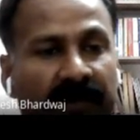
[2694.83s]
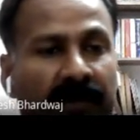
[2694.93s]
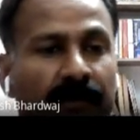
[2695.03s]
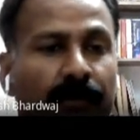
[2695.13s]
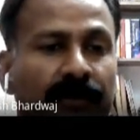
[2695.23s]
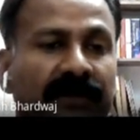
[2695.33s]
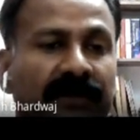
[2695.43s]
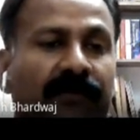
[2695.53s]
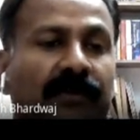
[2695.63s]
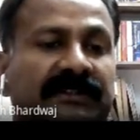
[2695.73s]
Both
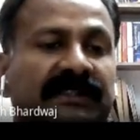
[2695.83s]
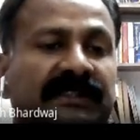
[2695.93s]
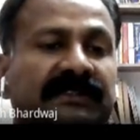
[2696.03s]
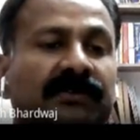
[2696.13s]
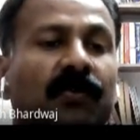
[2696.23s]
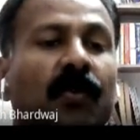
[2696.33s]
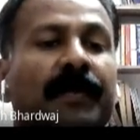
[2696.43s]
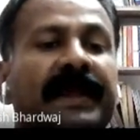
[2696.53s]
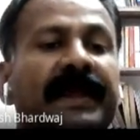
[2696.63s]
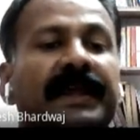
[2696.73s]
the forces
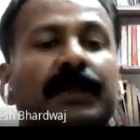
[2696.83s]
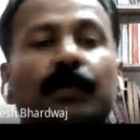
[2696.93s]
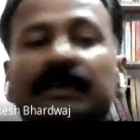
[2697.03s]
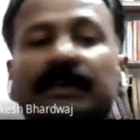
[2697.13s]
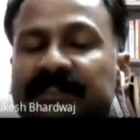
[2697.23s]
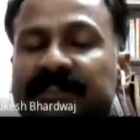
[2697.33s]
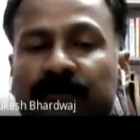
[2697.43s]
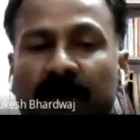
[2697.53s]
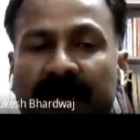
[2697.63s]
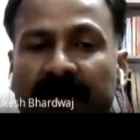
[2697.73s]
obey inverse
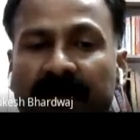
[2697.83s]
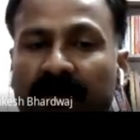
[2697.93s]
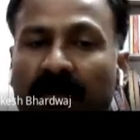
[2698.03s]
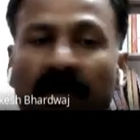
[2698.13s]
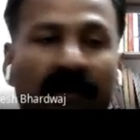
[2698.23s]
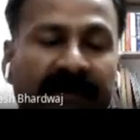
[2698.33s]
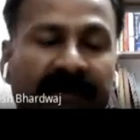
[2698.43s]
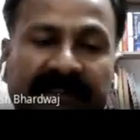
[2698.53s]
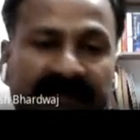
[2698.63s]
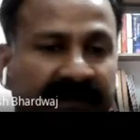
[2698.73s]
square law of
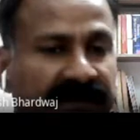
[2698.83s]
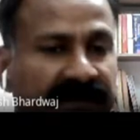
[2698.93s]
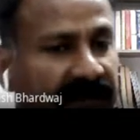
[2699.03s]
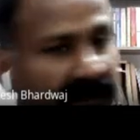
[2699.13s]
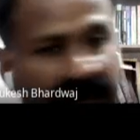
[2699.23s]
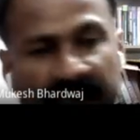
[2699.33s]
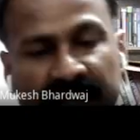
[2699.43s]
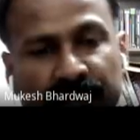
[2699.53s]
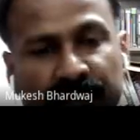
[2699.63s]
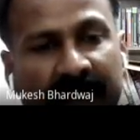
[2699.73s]
distance,
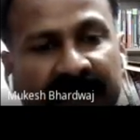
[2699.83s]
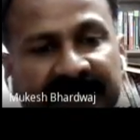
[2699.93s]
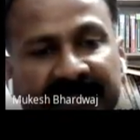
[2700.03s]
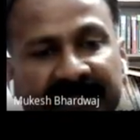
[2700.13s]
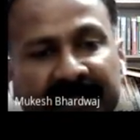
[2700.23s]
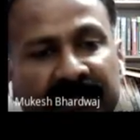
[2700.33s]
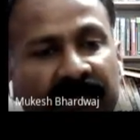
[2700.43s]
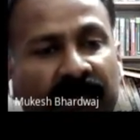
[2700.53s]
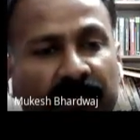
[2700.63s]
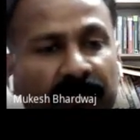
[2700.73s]
as you had seen in the
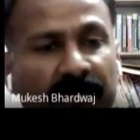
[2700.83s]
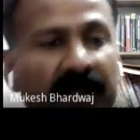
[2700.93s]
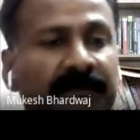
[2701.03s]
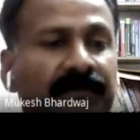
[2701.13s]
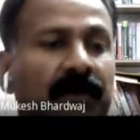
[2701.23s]
formula.